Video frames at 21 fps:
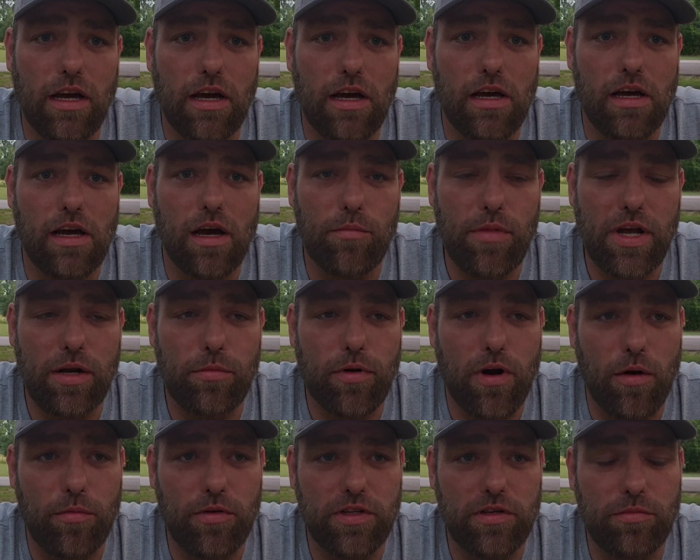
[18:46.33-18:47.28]
I made a
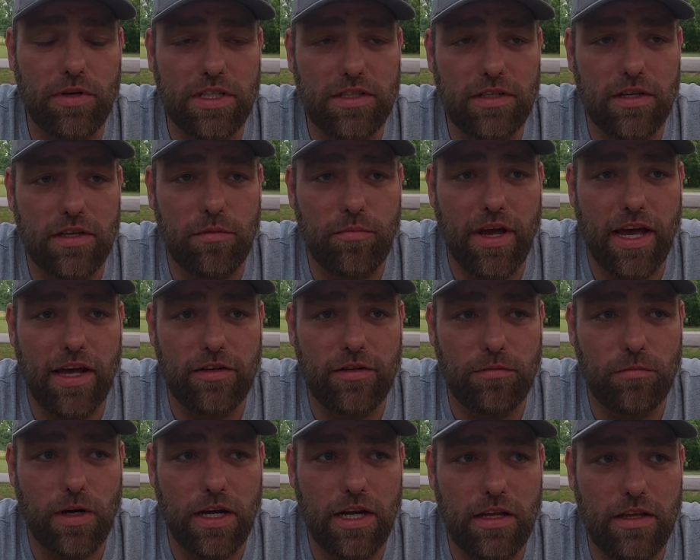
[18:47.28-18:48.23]
promise to my son that passed
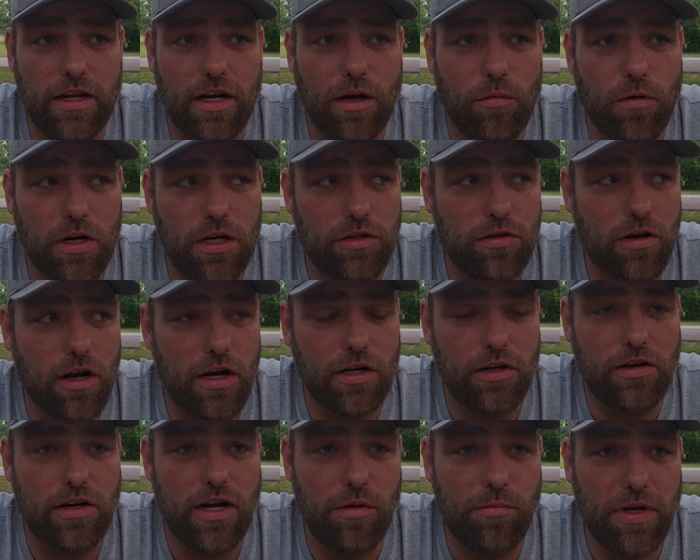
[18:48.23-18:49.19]
away that I want to try and
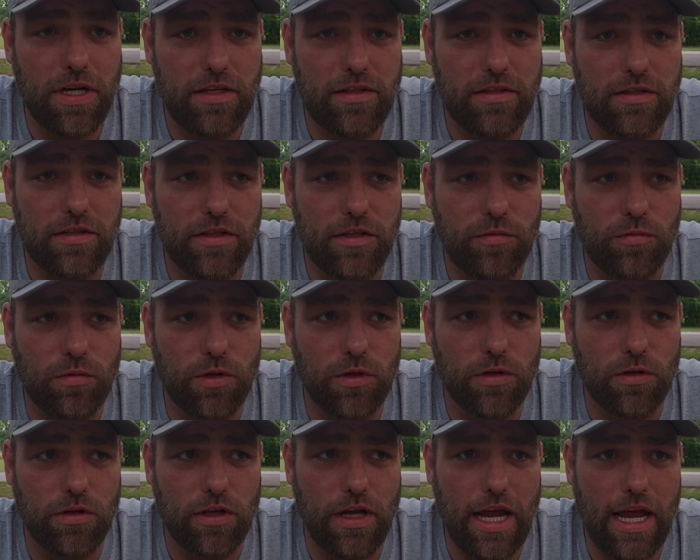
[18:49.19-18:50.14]
create peace in this
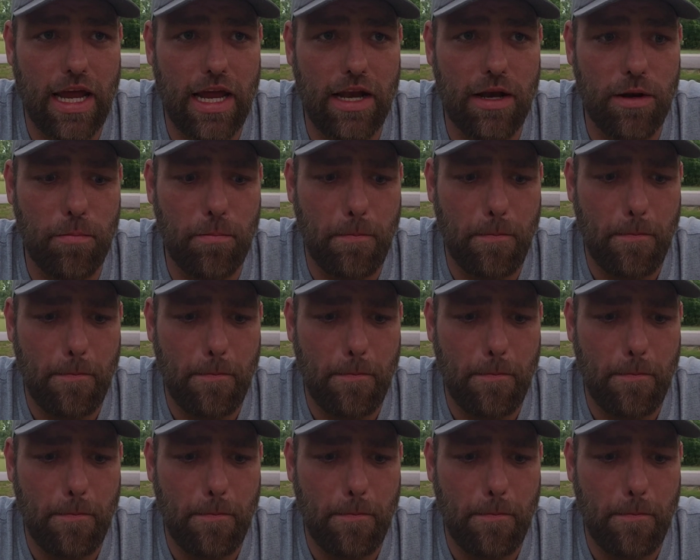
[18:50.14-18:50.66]
world, and